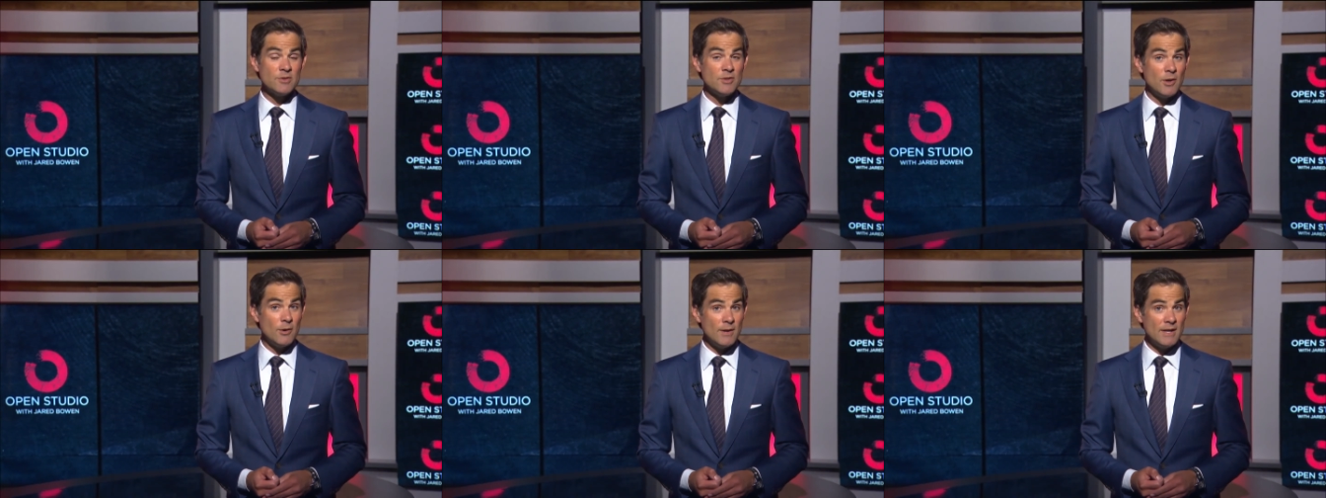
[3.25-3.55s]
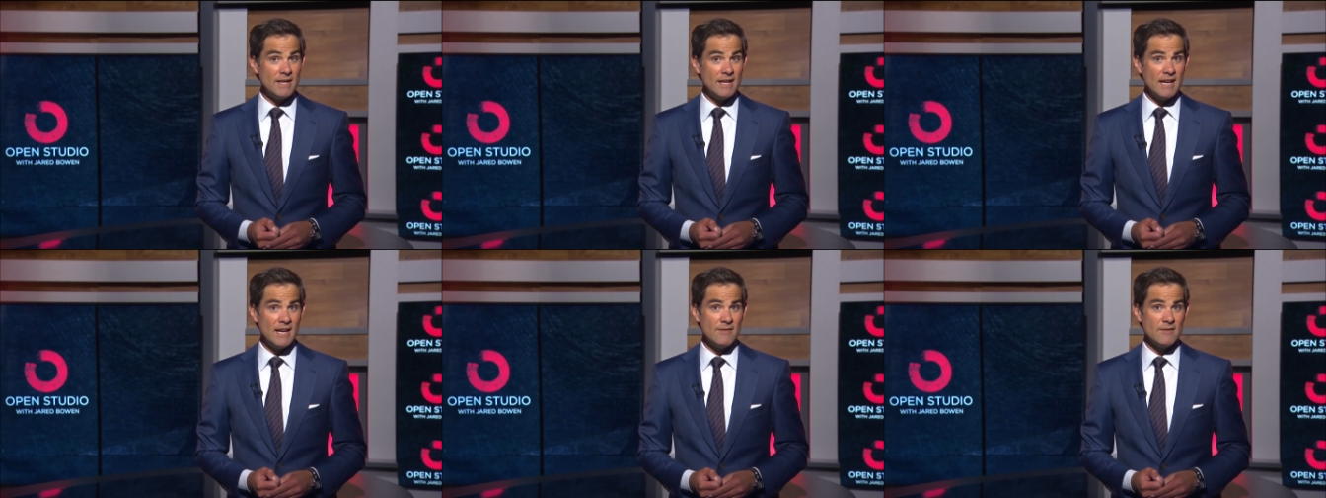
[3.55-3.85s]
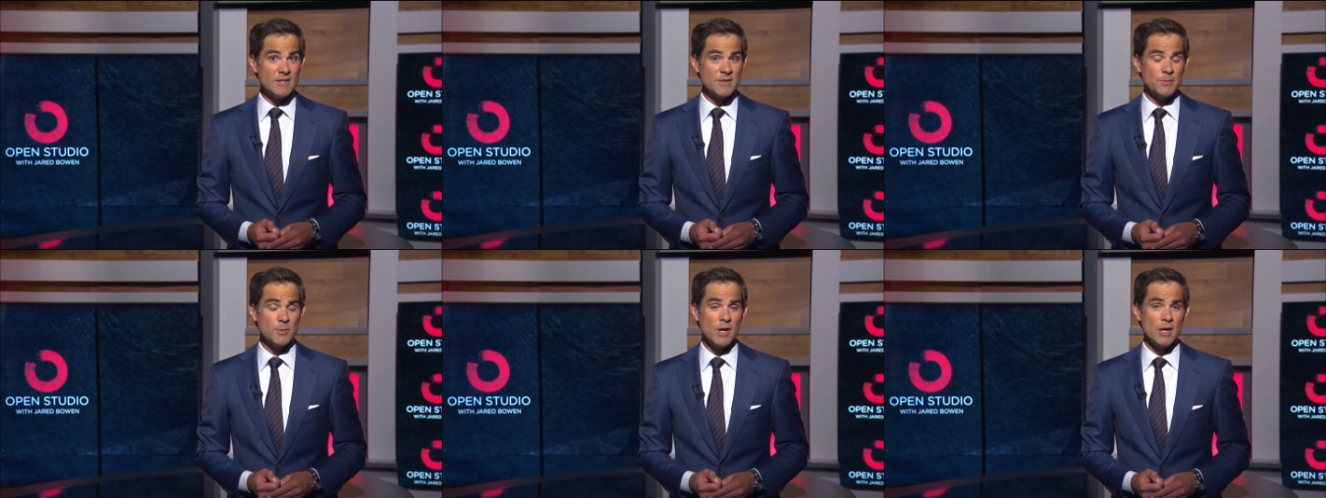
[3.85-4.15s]
was going to
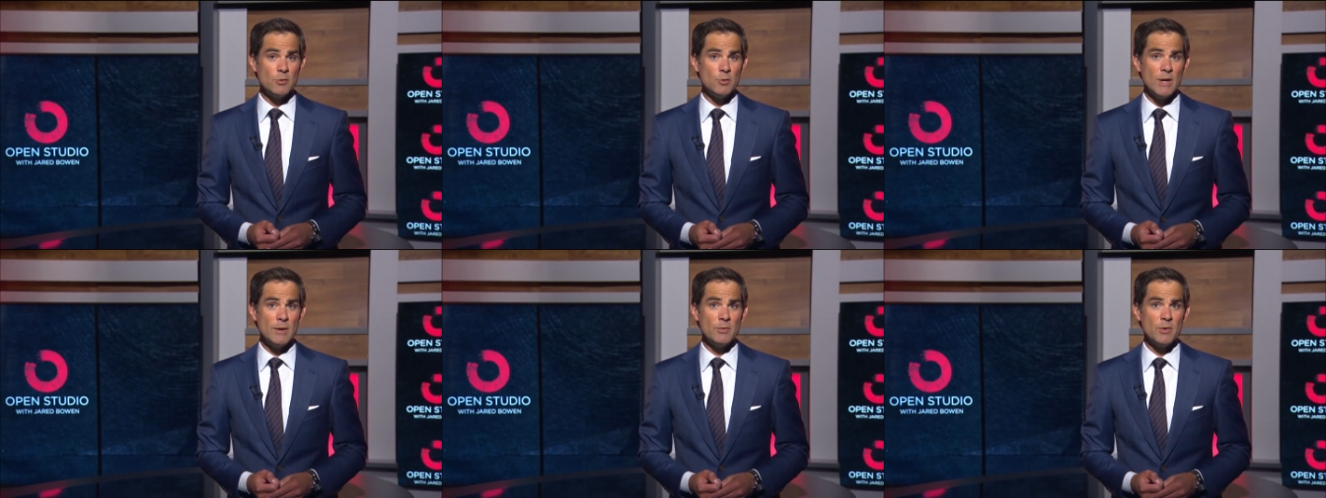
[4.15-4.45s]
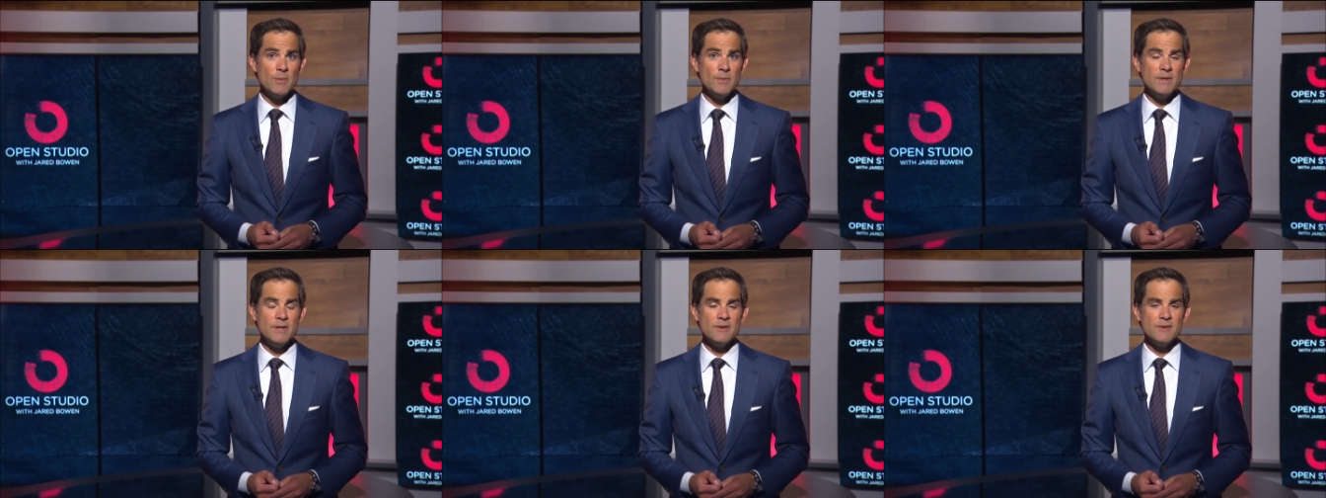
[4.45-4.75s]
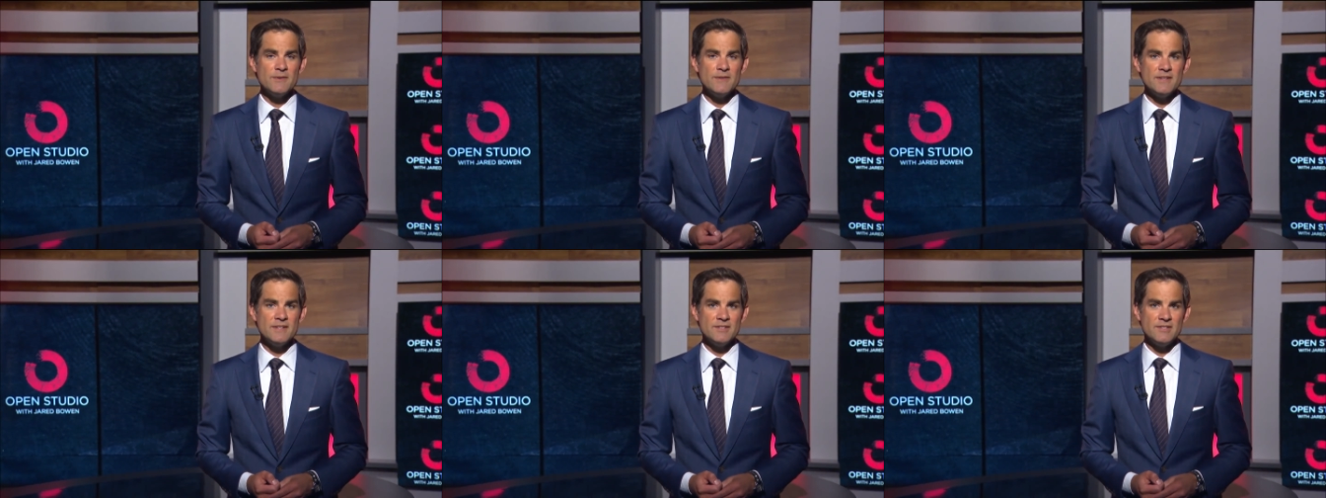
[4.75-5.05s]
have its Broadway
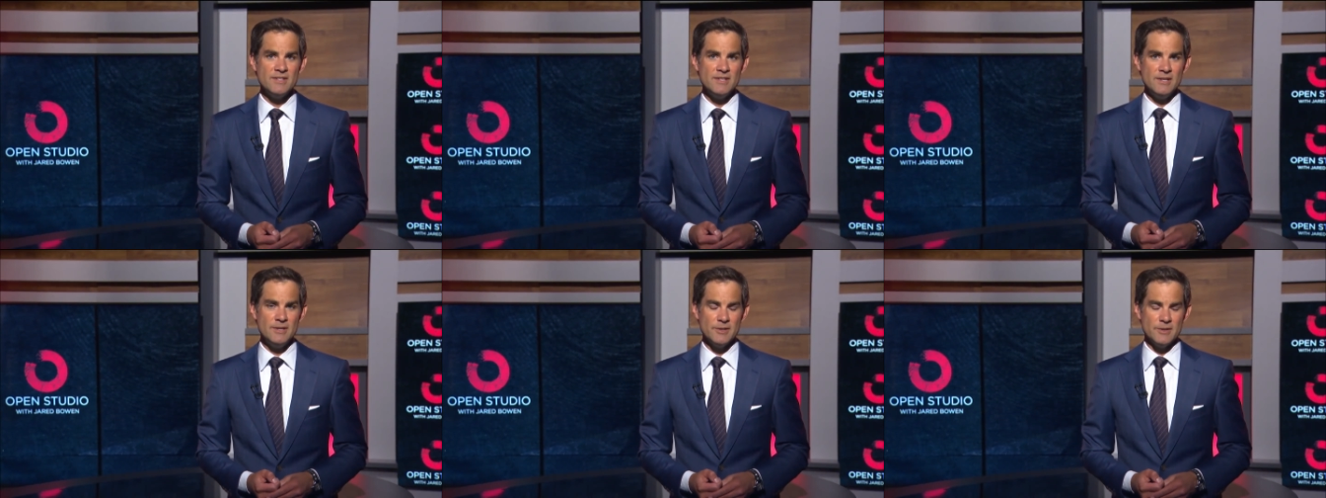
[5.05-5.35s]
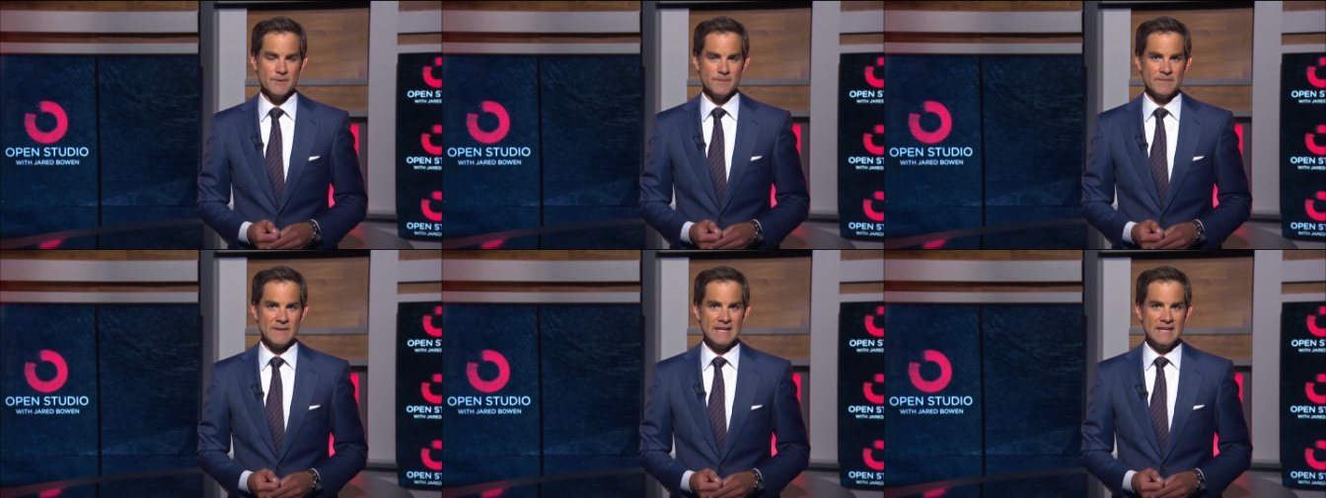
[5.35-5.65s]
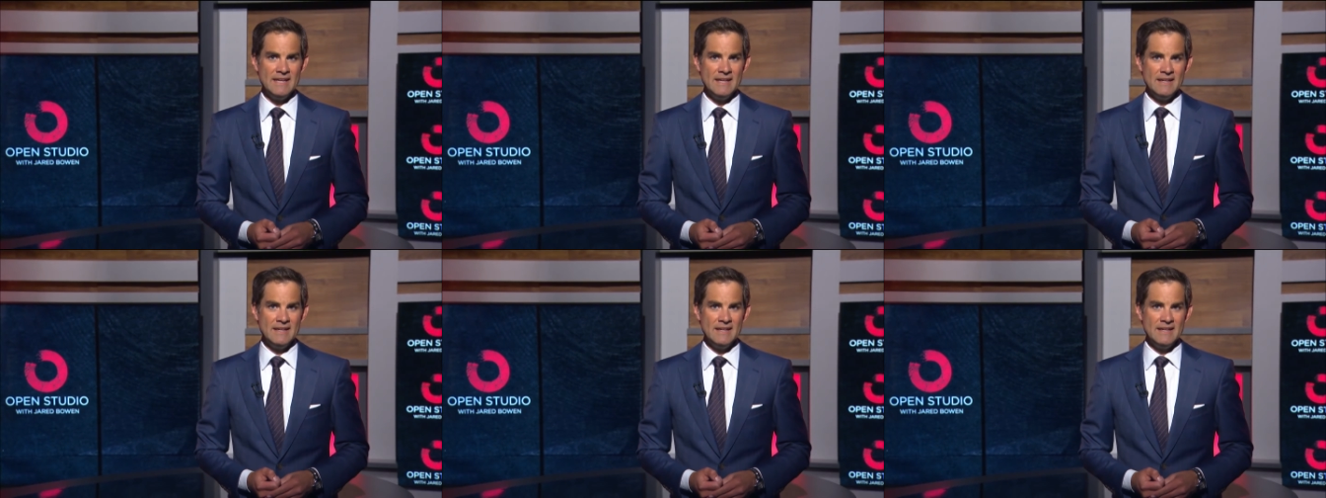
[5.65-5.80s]
premiere this year.